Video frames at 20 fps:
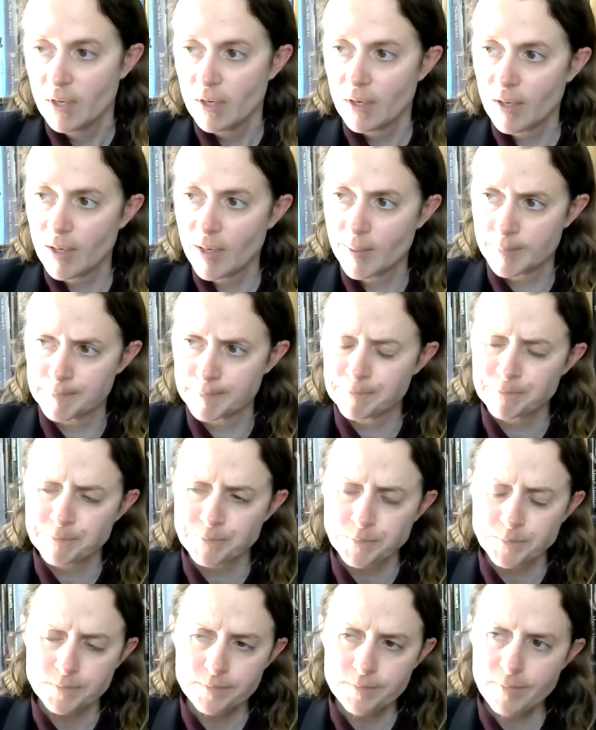It
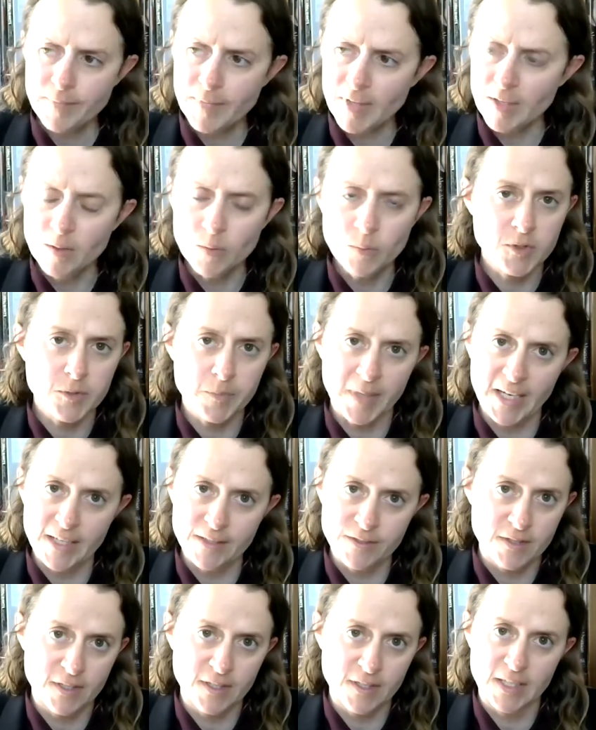was
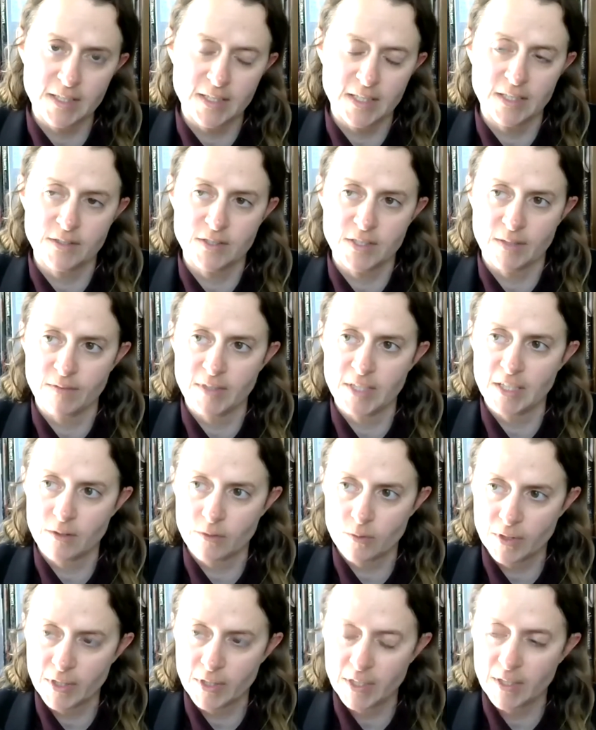passed in
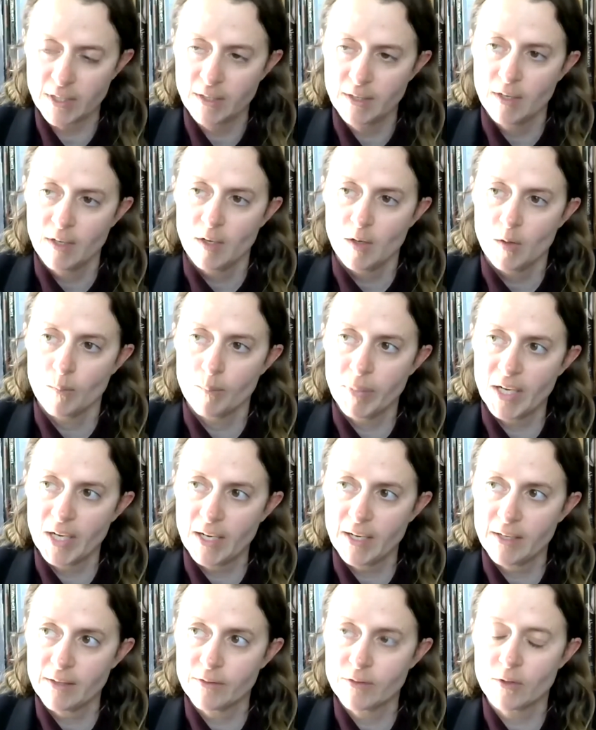1873.
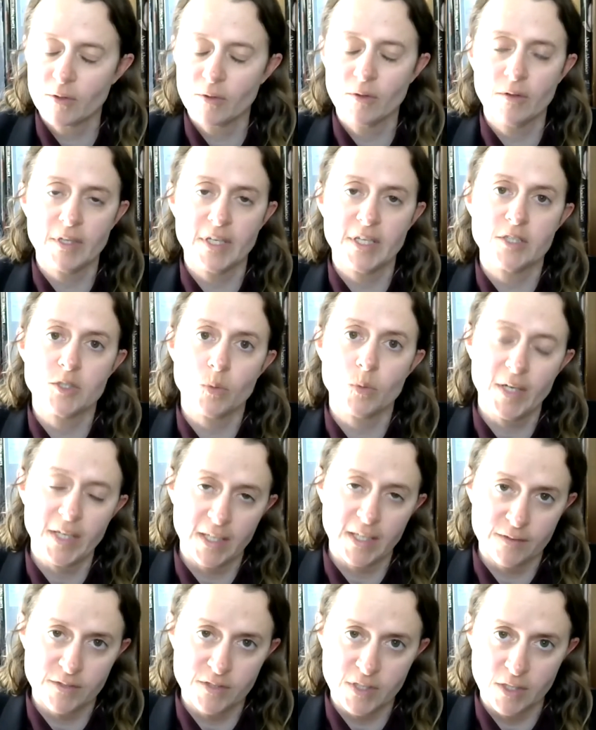By the early
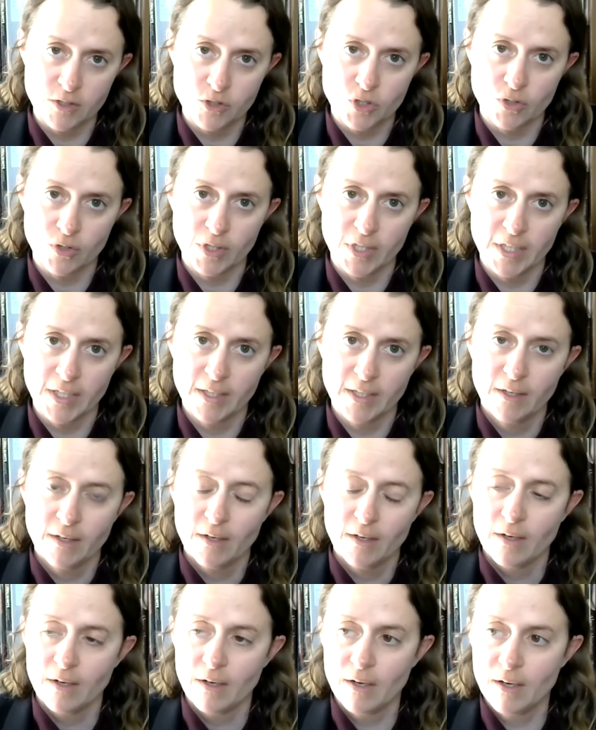20th century,
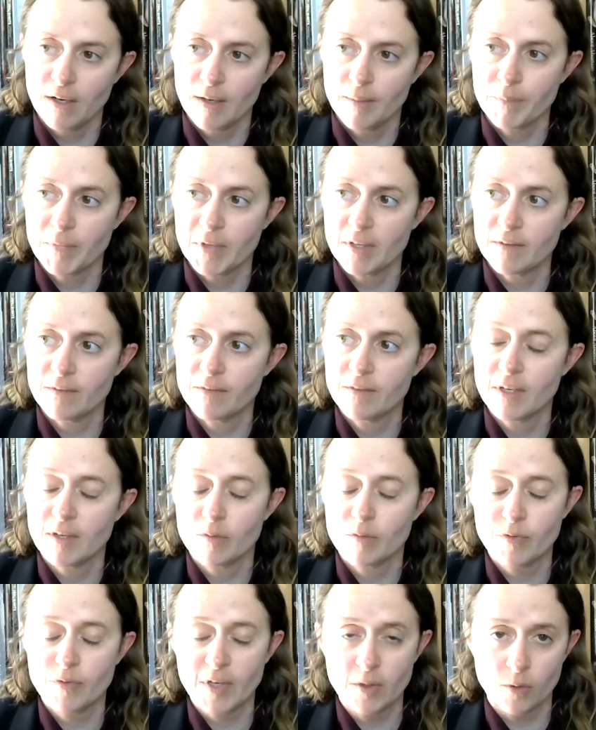
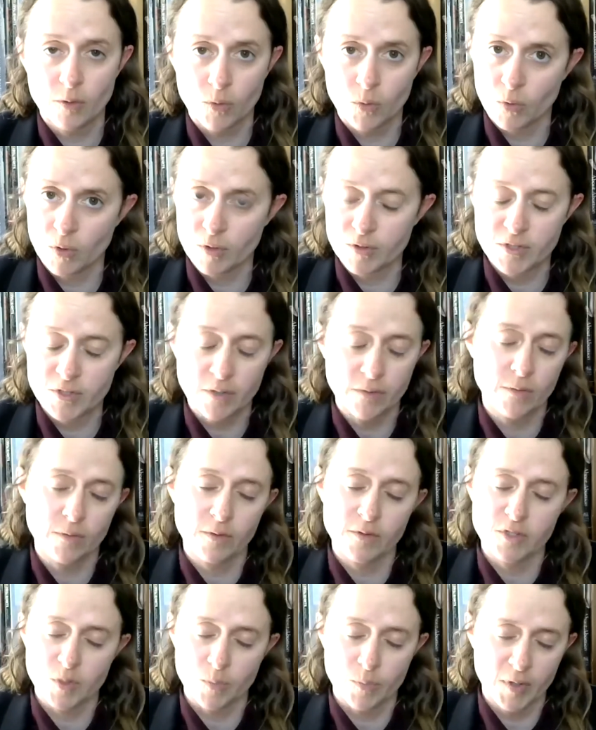the federal courts, although the
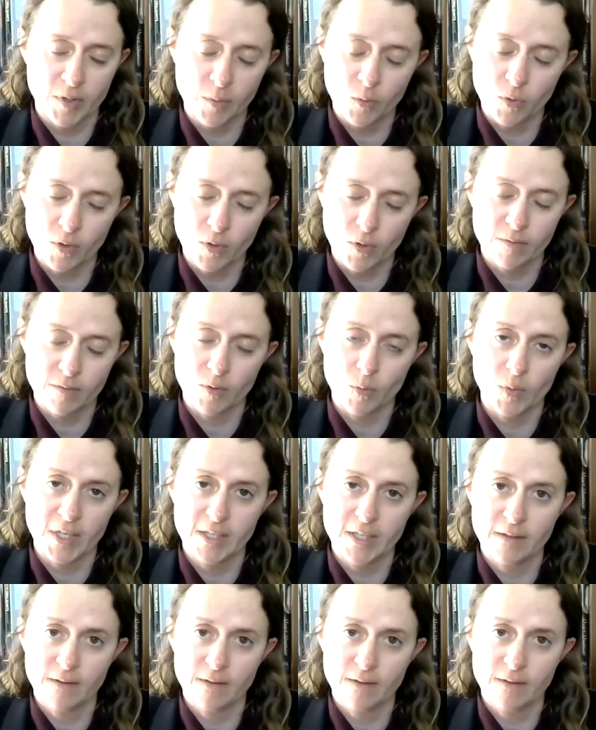Supreme Court never weighed
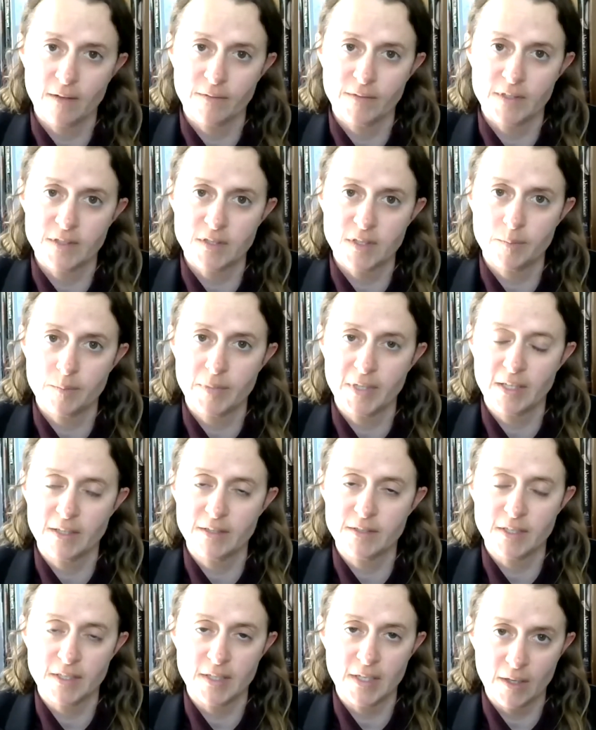in on this, had begun
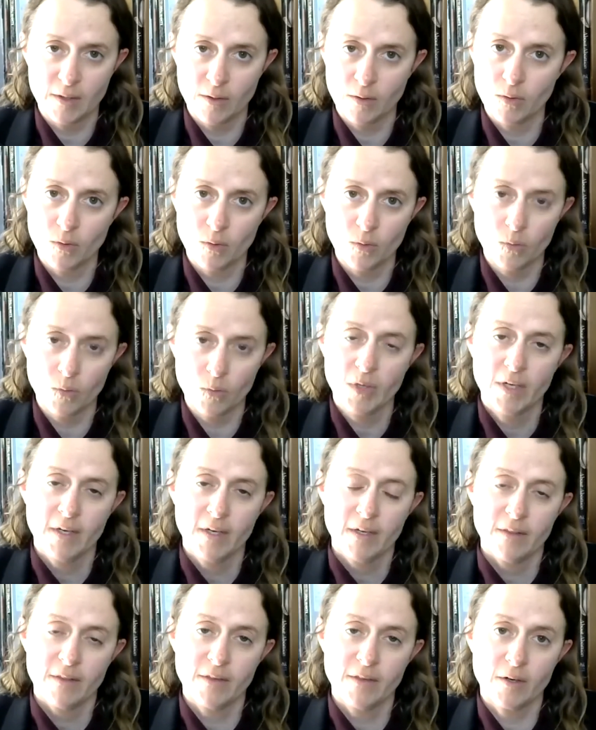to narrow
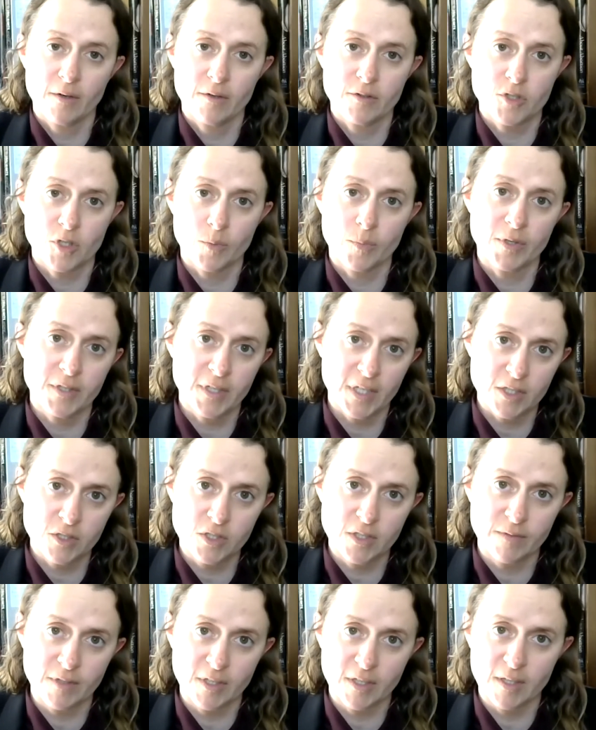their interpretation
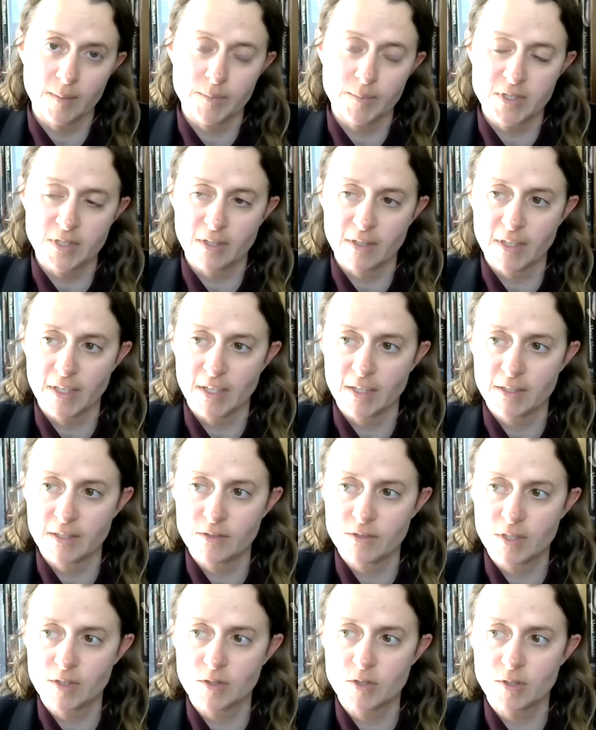of the Comstock Act
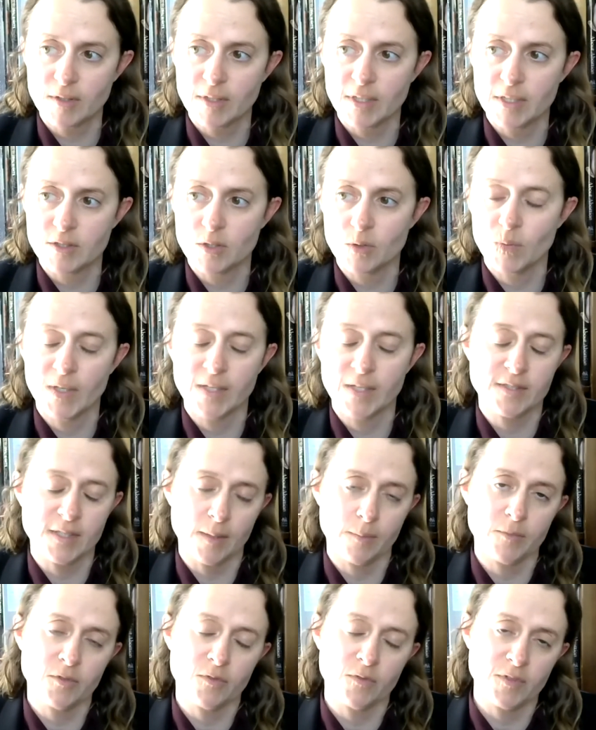essentially to
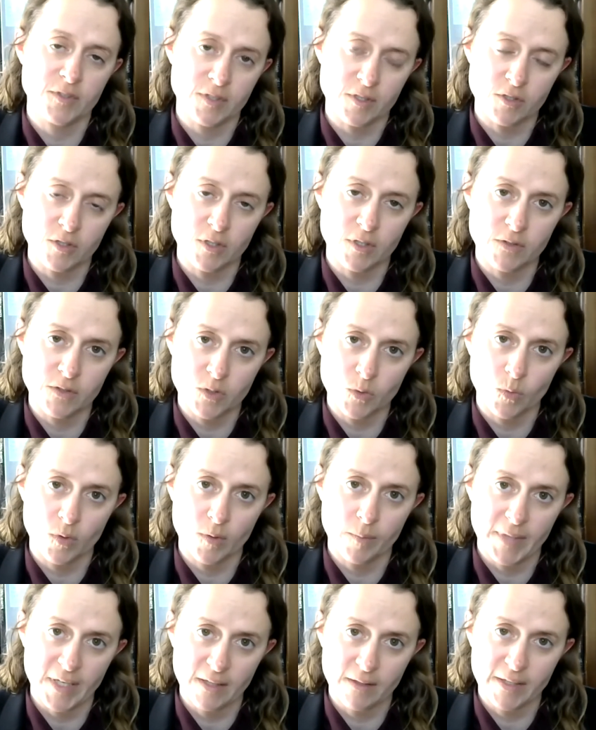exempt physicians who were
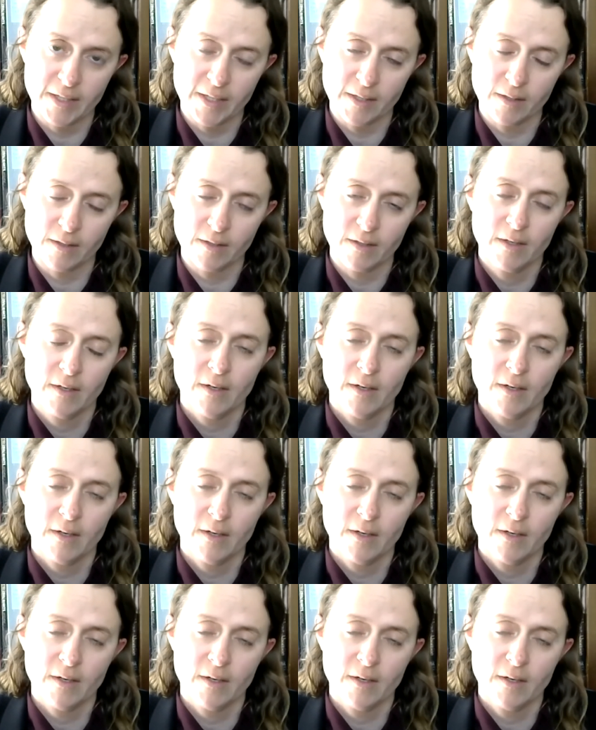mailing